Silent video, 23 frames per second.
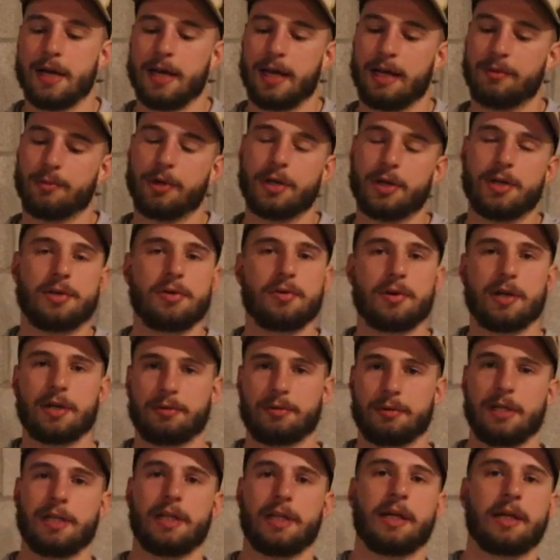And while you do get a
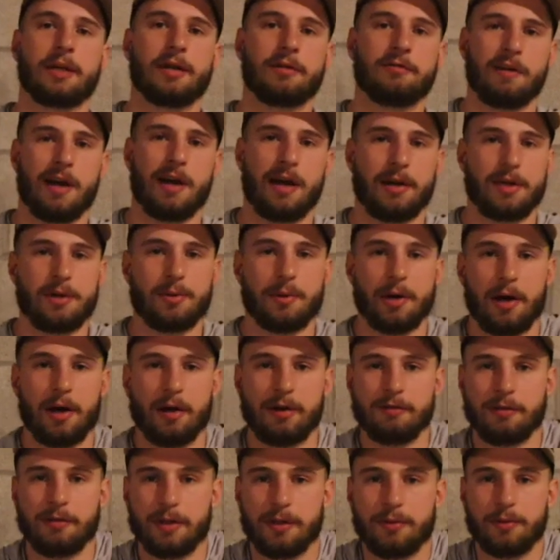really good value out
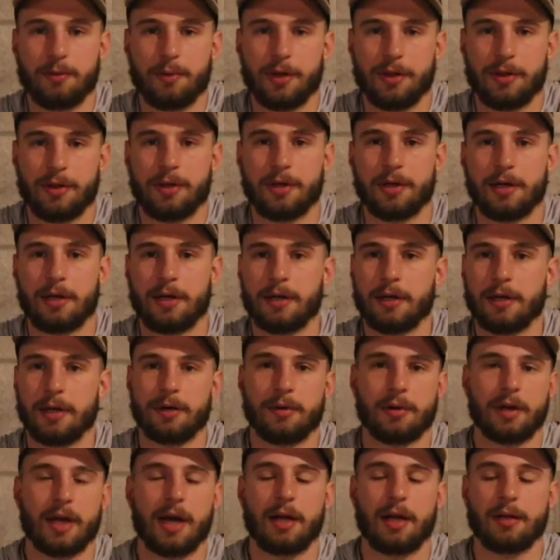of it with your
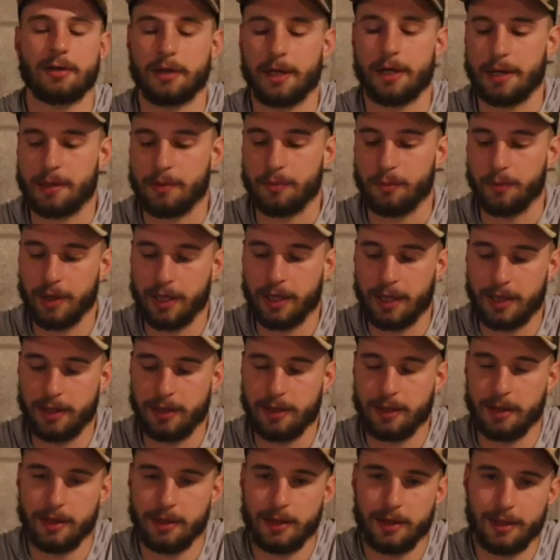calories to weight,